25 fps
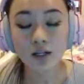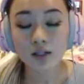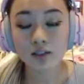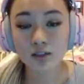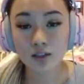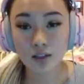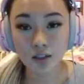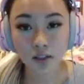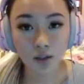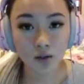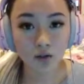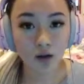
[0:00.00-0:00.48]

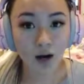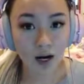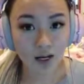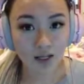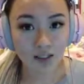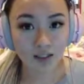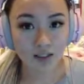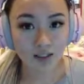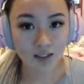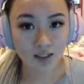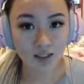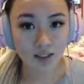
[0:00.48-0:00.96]
to go
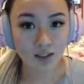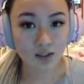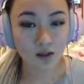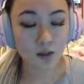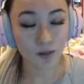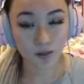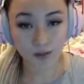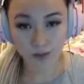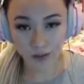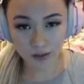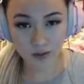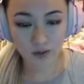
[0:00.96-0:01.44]
ask us
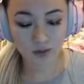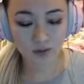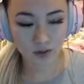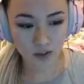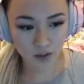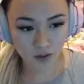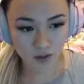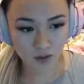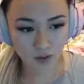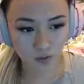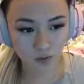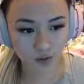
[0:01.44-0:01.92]
through
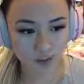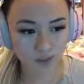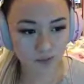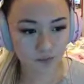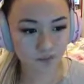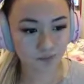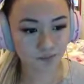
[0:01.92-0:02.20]
Discord.